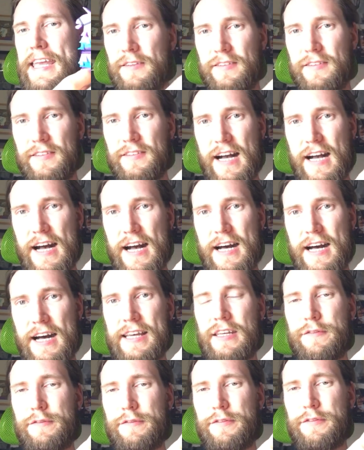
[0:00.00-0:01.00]
this
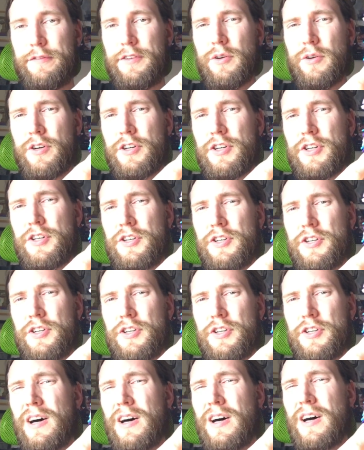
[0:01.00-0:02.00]
guy if you're
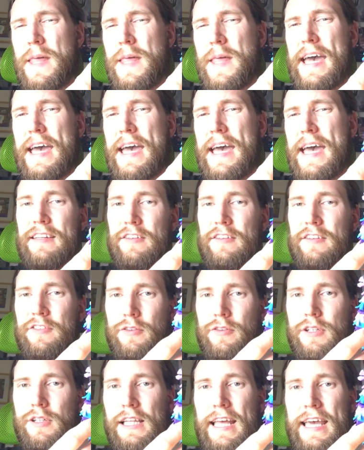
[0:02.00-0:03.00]
not that
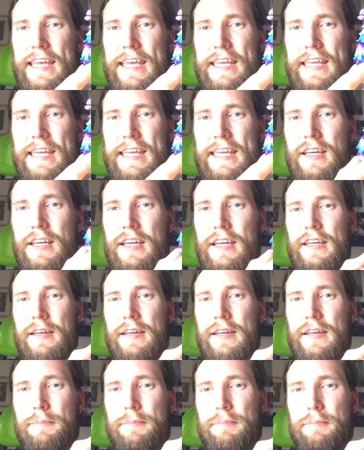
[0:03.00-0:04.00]
into clay,
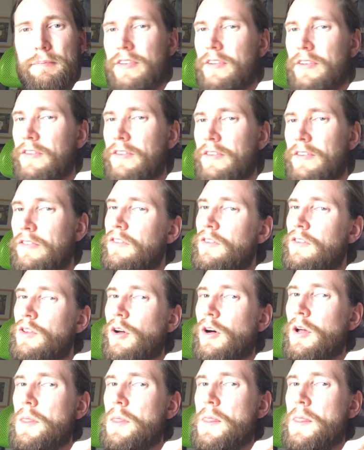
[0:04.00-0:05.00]
because it's
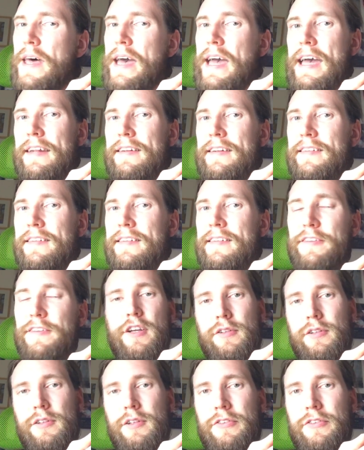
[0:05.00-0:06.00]
not that
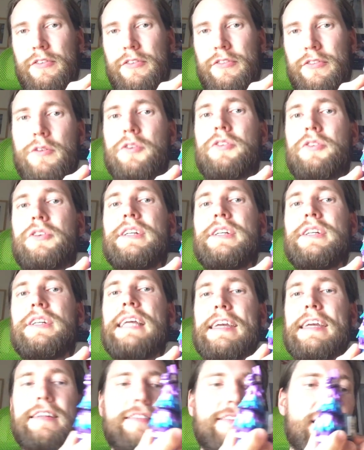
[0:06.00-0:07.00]
difficult to
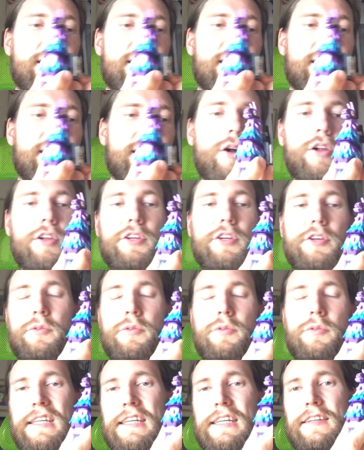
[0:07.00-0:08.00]
create. All you
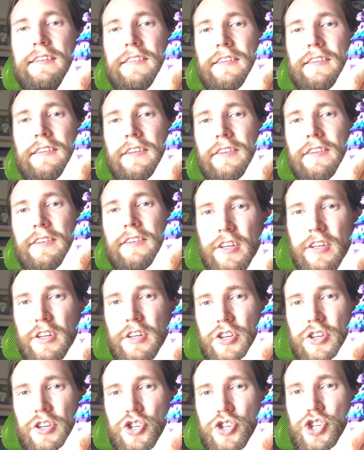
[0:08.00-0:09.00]
need is
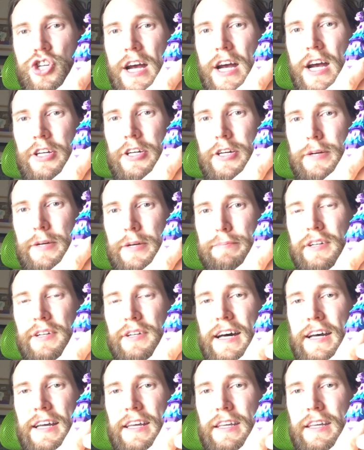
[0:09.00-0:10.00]
a sharp
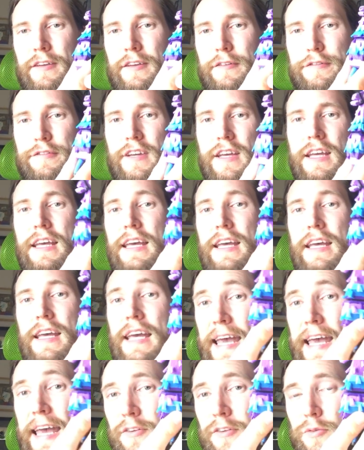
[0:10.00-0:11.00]
knife
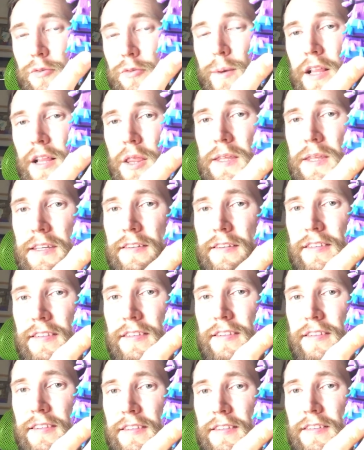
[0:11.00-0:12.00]
and, well, these
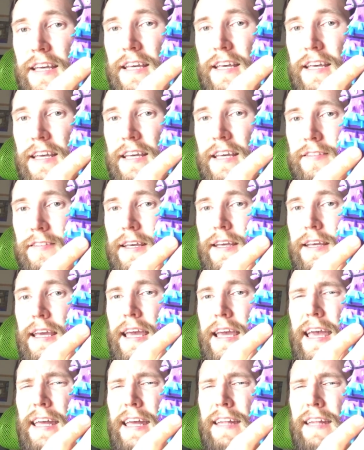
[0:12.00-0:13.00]
colors.
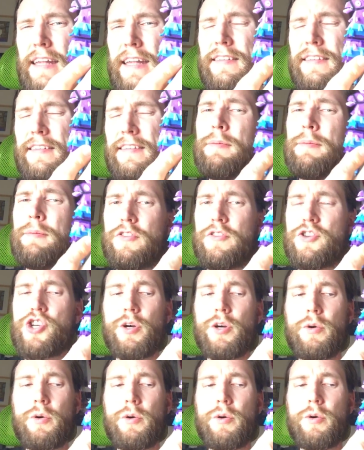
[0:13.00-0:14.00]
And I'm also
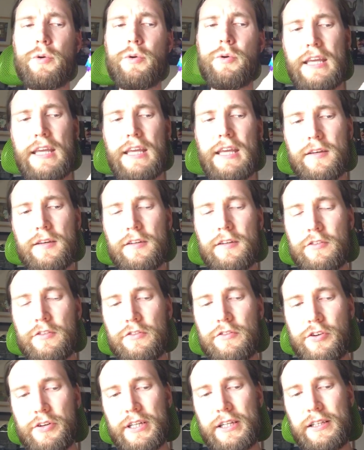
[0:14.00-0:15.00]
showing in the
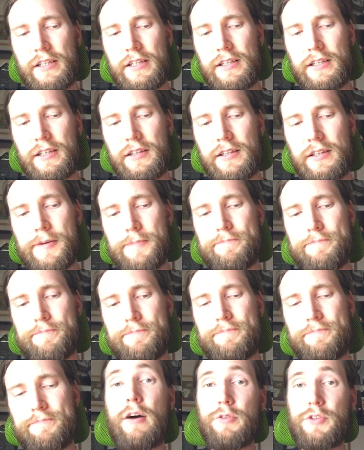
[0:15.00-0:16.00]
tutorial
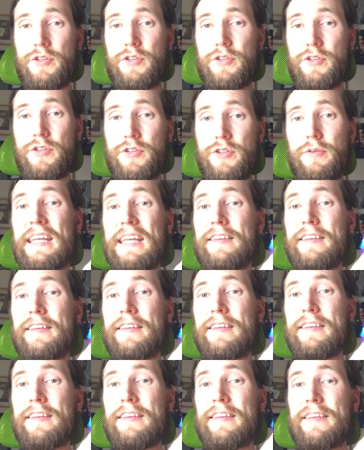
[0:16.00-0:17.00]
how to mix
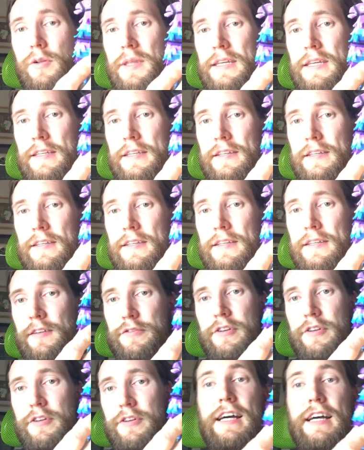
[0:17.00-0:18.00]
all these
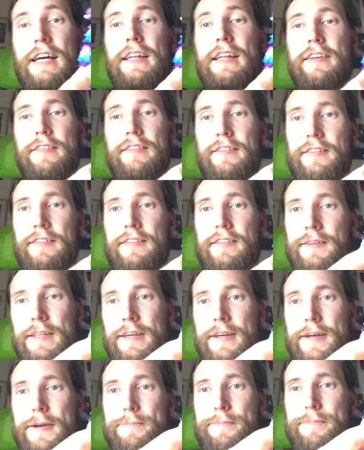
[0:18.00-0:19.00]
different colors. Yeah.